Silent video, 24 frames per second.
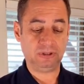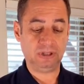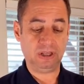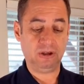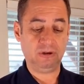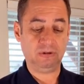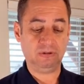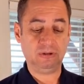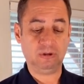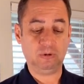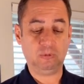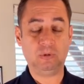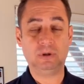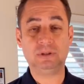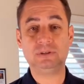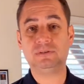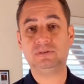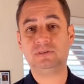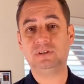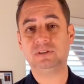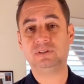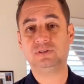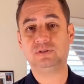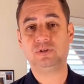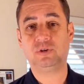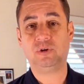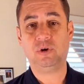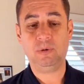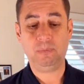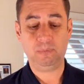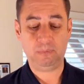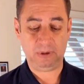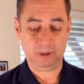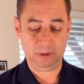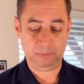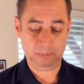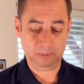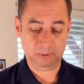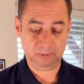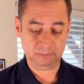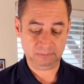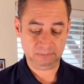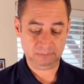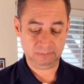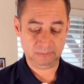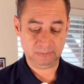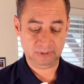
They only want to destroy people.